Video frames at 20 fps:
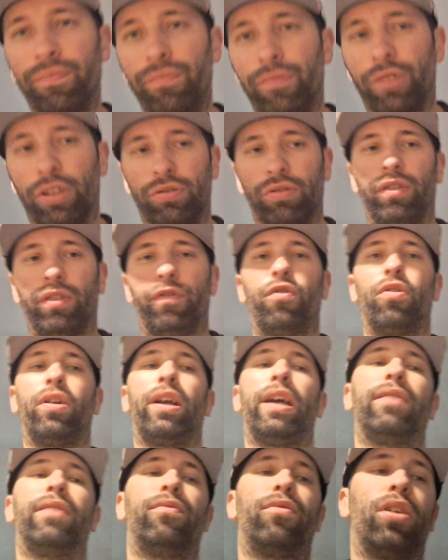Those were the four
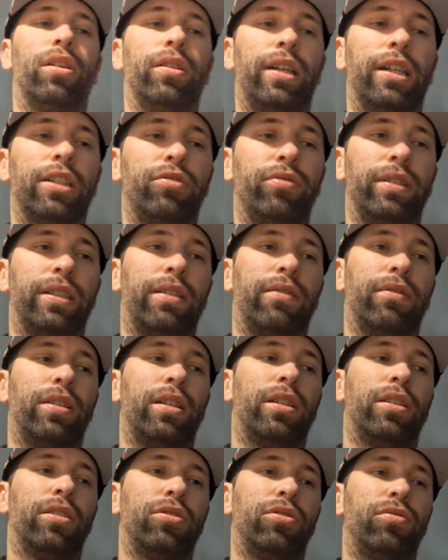I had wrong last week.
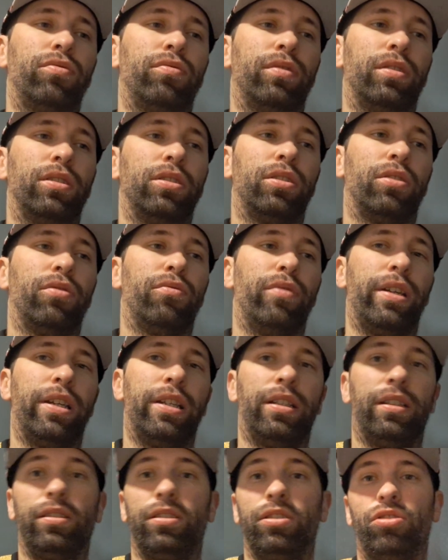Everything else was a
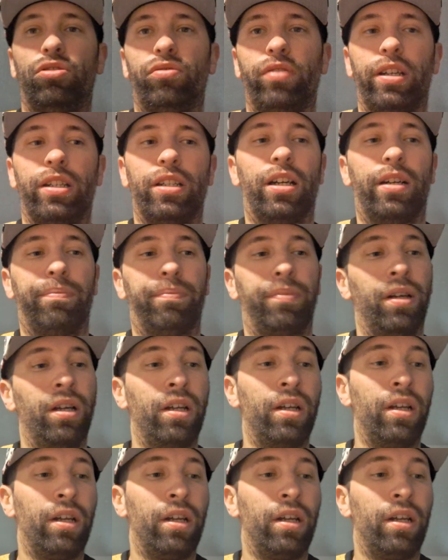win, at least straight up.